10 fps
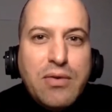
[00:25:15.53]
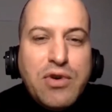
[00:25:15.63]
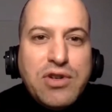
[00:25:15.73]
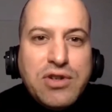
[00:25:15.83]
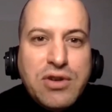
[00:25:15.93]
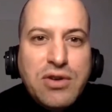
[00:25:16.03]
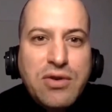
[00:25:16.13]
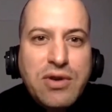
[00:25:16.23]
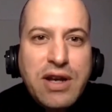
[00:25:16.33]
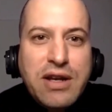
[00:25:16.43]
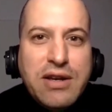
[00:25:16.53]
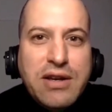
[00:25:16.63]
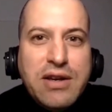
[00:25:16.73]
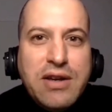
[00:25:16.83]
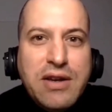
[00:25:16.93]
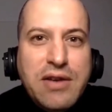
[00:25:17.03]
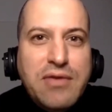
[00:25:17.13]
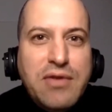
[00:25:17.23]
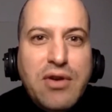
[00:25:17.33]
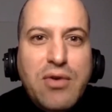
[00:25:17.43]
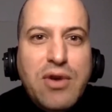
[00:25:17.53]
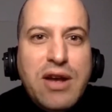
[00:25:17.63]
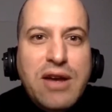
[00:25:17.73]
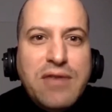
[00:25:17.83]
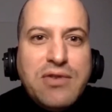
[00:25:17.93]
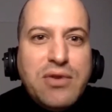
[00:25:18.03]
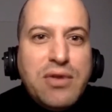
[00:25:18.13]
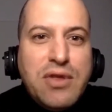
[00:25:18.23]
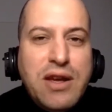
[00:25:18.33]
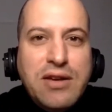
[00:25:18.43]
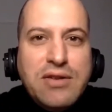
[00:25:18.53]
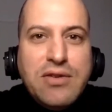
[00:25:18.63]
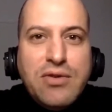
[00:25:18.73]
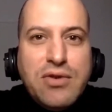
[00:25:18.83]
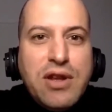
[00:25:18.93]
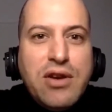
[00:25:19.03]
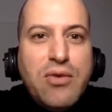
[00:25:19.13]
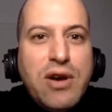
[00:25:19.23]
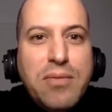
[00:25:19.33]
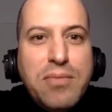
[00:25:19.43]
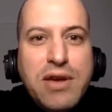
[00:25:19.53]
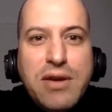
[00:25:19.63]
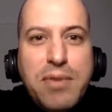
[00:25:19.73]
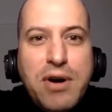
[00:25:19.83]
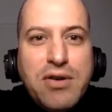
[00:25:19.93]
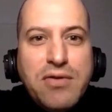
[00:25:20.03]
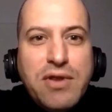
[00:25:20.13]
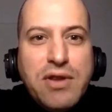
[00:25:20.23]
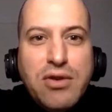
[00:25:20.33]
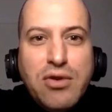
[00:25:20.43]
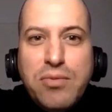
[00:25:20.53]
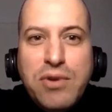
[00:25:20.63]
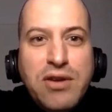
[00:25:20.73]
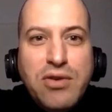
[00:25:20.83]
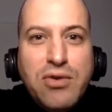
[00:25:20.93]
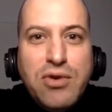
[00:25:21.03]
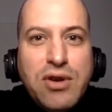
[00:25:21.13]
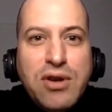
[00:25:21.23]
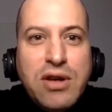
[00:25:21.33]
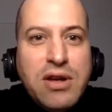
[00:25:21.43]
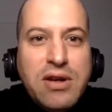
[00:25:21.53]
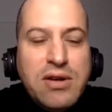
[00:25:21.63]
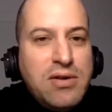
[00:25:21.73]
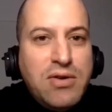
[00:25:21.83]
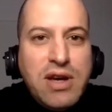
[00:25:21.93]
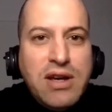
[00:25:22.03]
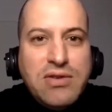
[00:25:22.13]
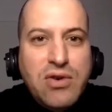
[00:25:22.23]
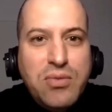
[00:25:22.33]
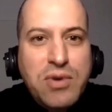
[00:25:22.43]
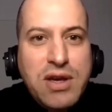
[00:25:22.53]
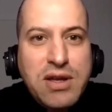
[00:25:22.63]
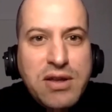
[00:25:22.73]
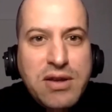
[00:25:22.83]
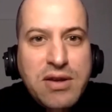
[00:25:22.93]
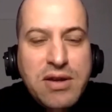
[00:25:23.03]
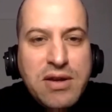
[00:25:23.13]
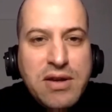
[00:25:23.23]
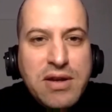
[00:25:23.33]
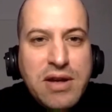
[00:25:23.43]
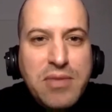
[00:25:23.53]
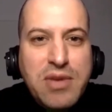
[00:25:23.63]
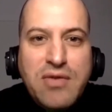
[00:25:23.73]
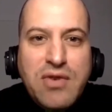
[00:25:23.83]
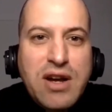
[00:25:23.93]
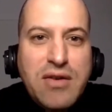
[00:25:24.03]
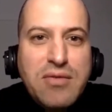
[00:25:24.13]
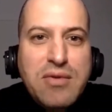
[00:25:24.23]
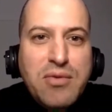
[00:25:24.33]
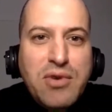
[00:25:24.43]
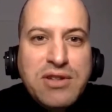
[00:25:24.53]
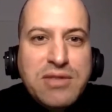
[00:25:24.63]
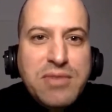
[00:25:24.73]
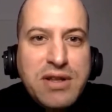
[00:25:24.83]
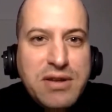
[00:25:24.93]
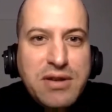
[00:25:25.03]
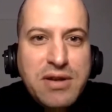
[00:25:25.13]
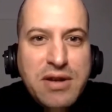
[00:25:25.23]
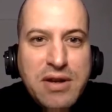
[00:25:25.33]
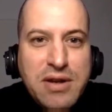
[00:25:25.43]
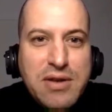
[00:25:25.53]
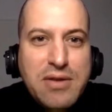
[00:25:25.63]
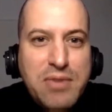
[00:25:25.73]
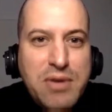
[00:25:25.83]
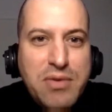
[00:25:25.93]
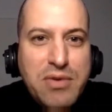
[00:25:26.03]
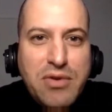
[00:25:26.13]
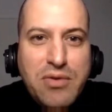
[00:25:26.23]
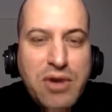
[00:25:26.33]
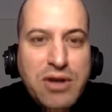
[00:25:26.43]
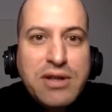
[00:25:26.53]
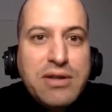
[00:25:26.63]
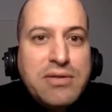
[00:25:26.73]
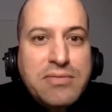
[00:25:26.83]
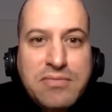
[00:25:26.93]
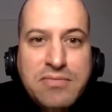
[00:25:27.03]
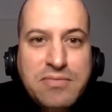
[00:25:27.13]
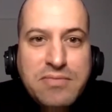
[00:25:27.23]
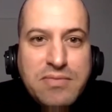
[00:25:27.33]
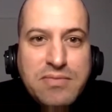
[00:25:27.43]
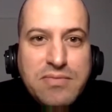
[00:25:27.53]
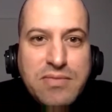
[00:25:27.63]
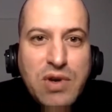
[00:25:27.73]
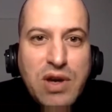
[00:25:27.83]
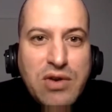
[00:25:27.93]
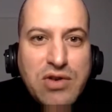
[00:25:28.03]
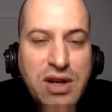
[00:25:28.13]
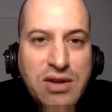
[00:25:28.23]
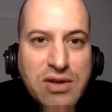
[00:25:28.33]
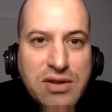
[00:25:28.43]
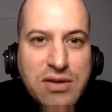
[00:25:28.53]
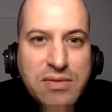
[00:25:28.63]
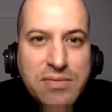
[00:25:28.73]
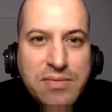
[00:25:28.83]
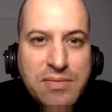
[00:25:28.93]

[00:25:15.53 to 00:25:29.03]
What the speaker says: wish, you know, like if they don't want to have certain things or they don't want to be part of the European Union, okay, so be it. I mean, okay. If the government wants it, but the people don't want it, you cannot change it.